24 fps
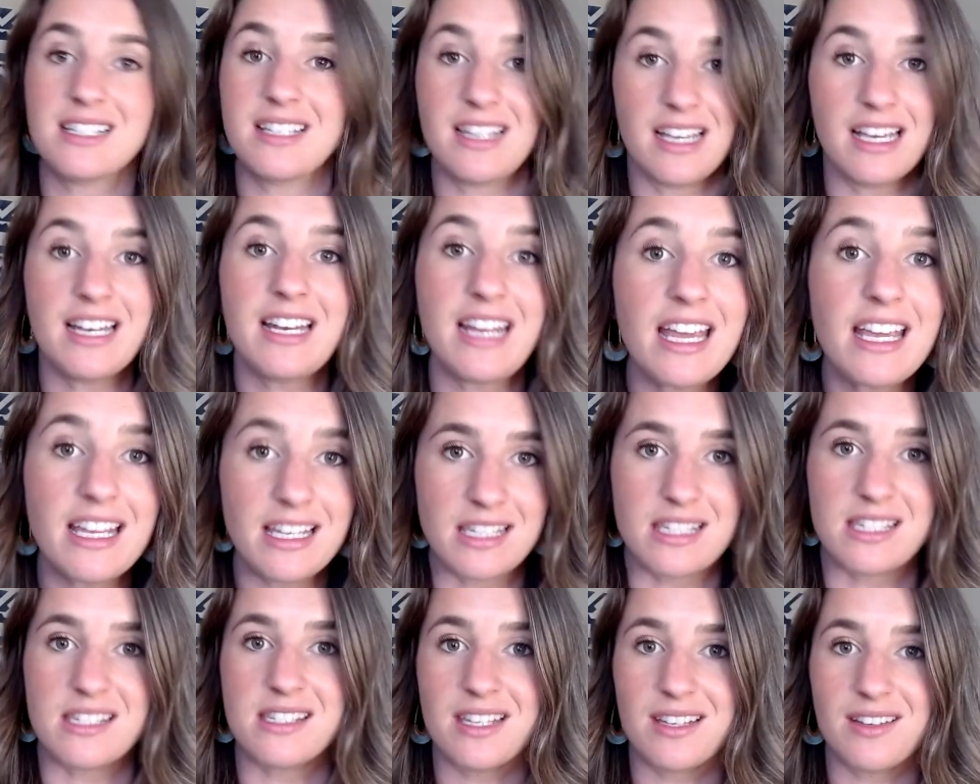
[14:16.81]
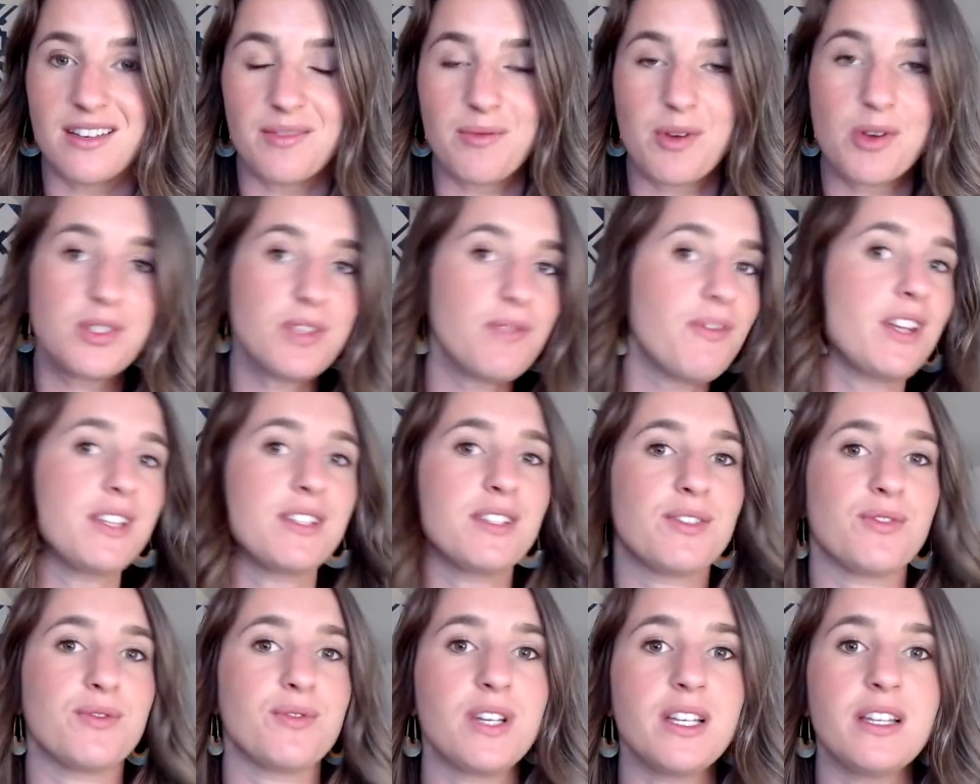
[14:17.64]
It is. Most of
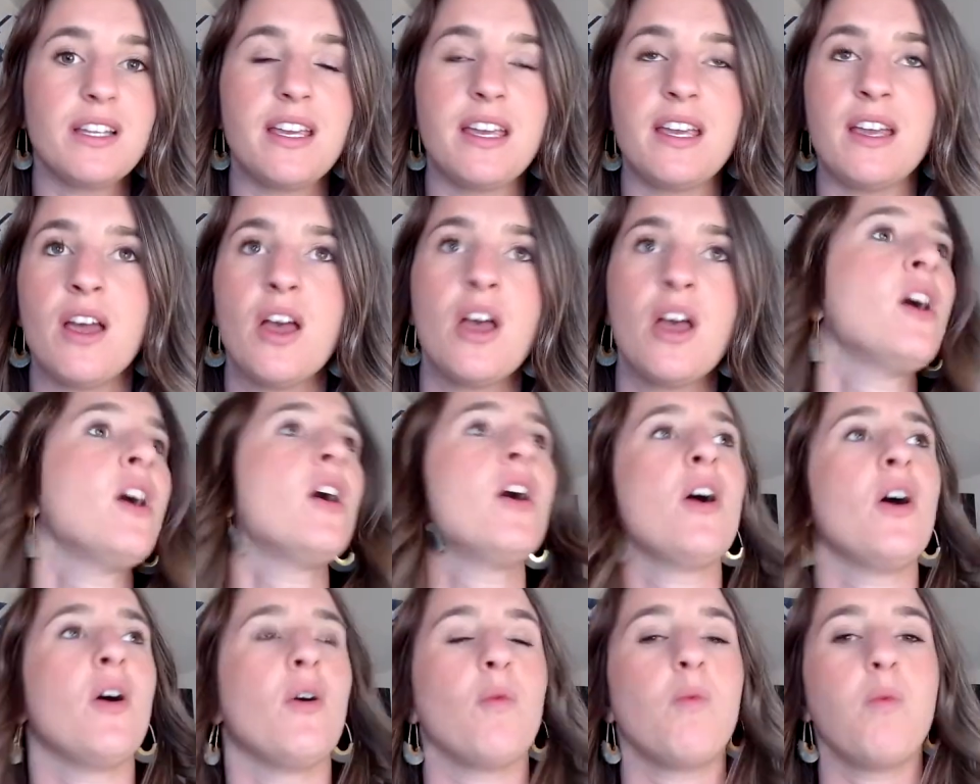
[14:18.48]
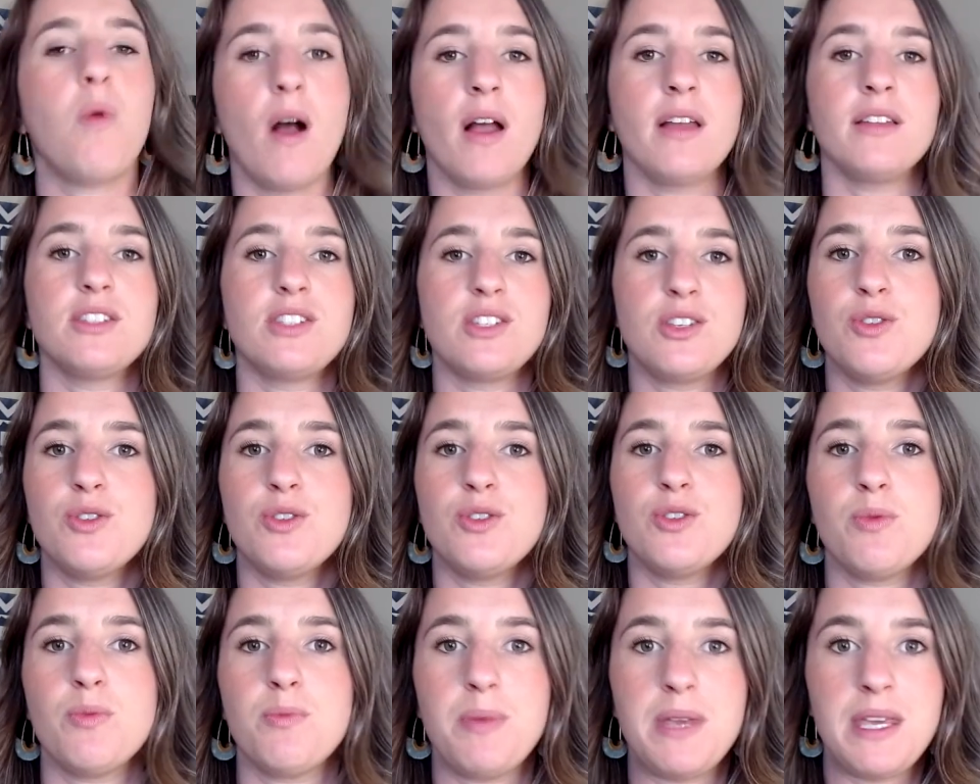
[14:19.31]
us really want to
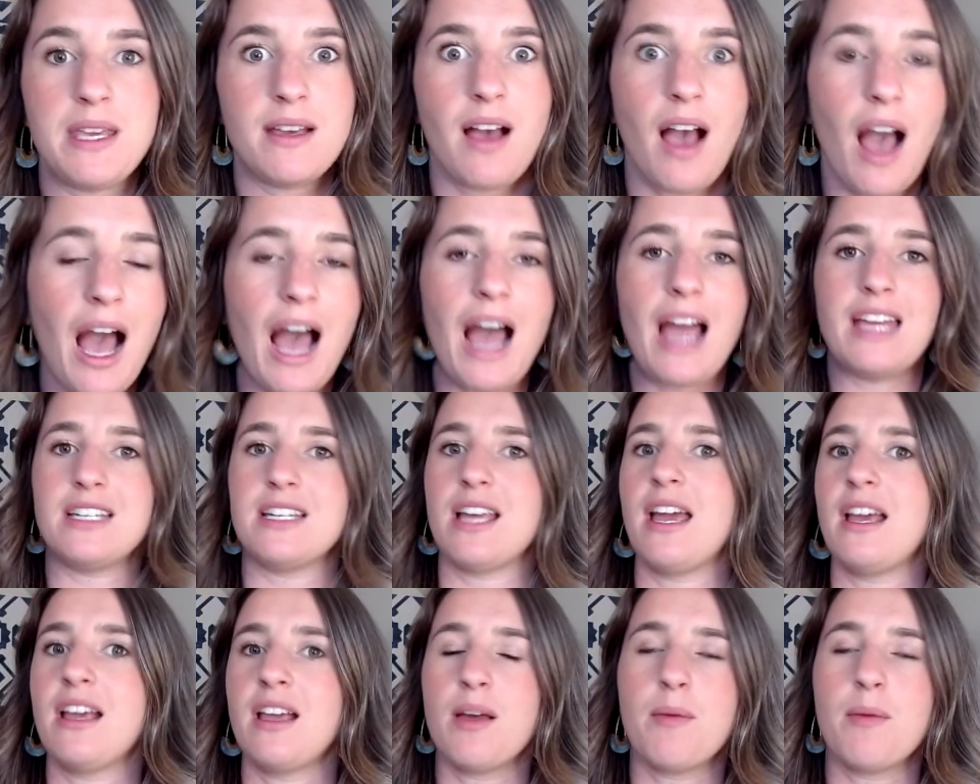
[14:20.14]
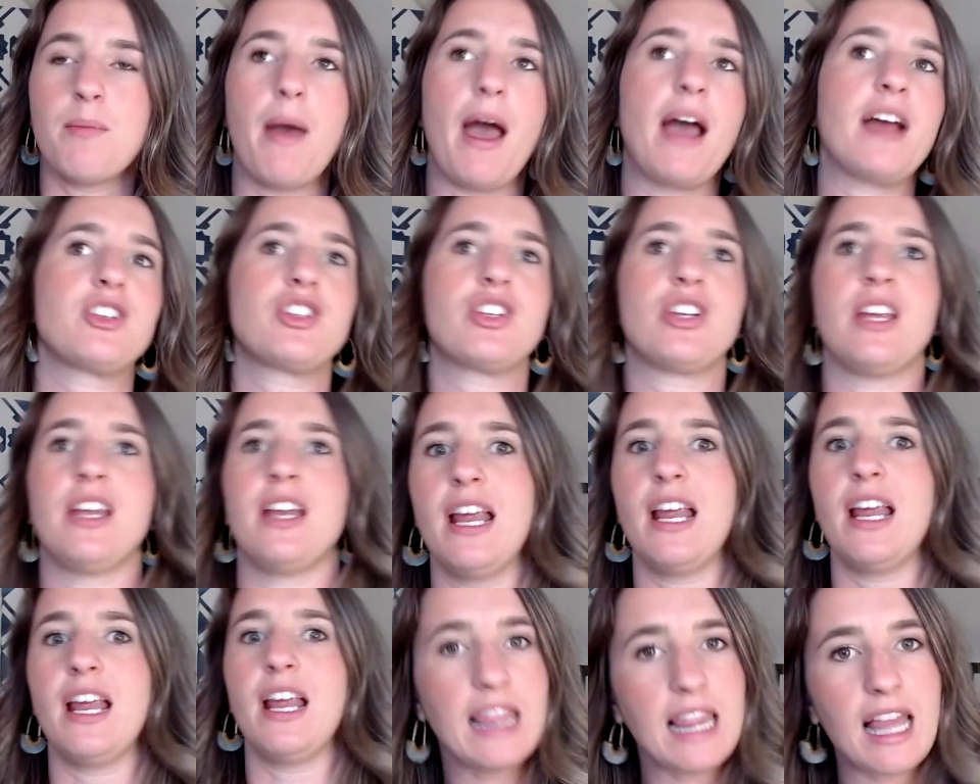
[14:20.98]
be kind and compassionate
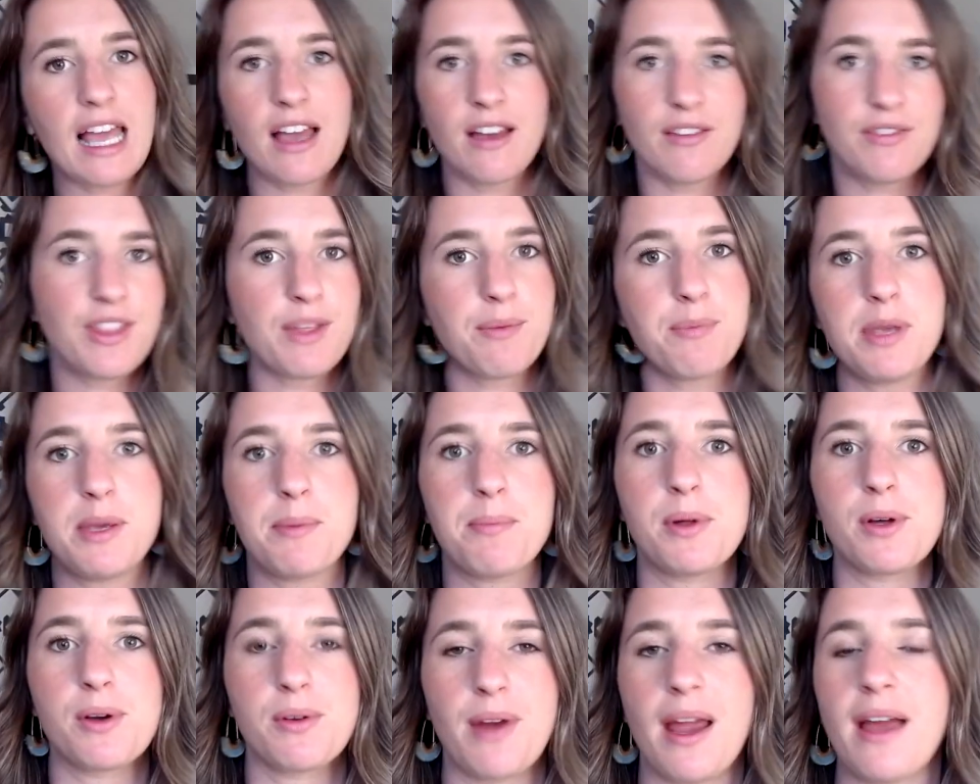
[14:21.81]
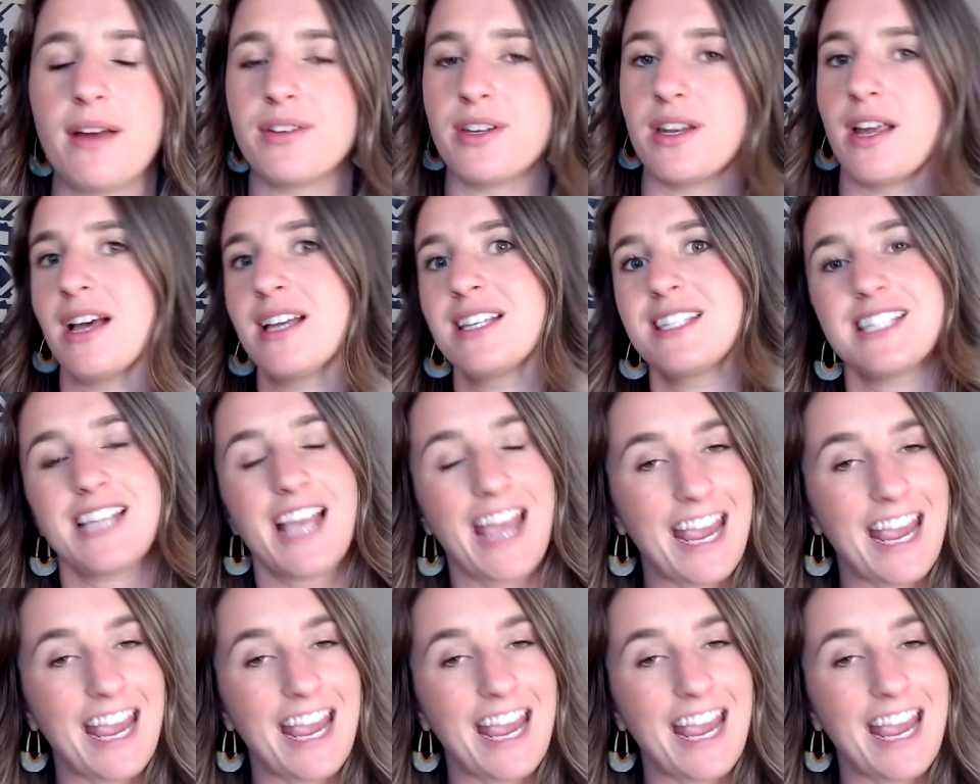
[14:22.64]
and love the people around us.